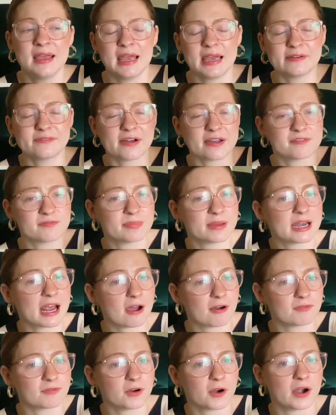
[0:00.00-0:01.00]
if I've been
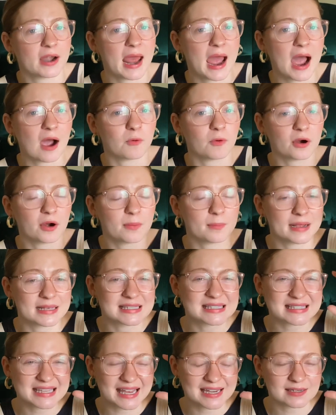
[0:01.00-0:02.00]
out for an hour, my
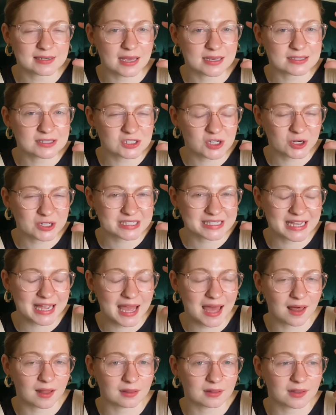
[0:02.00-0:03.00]
skin does start to get
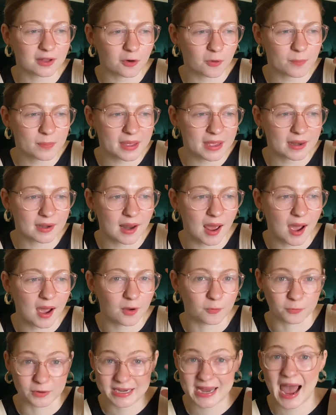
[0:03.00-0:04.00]
a little bit
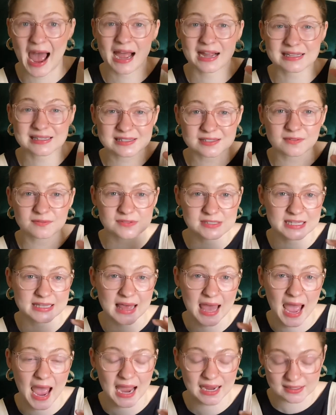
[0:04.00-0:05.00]
reactive to the
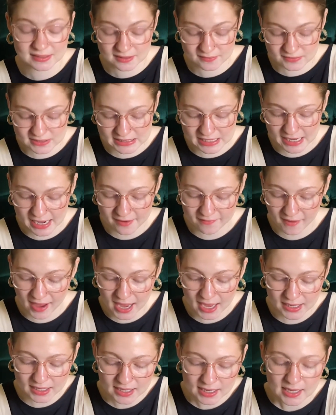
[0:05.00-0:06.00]
actives that I've
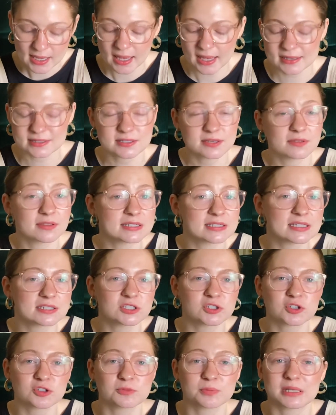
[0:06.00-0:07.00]
had. And so this has
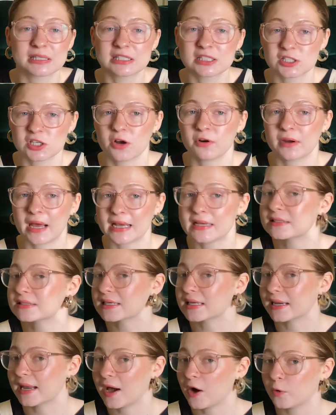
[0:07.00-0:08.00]
just been so nice in
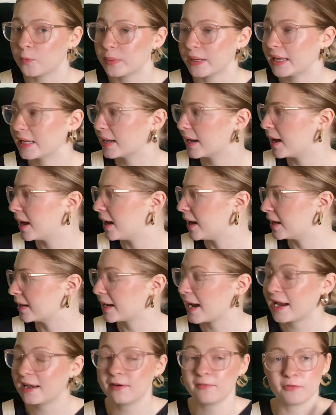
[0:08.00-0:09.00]
helping
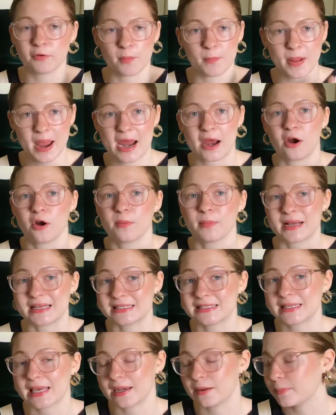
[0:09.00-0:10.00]
kind of repair my
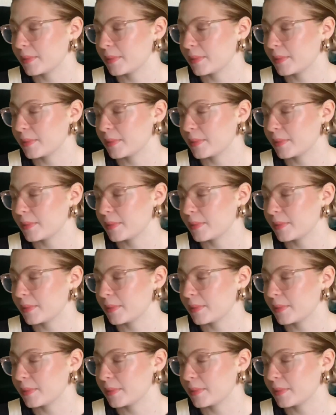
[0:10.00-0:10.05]
skin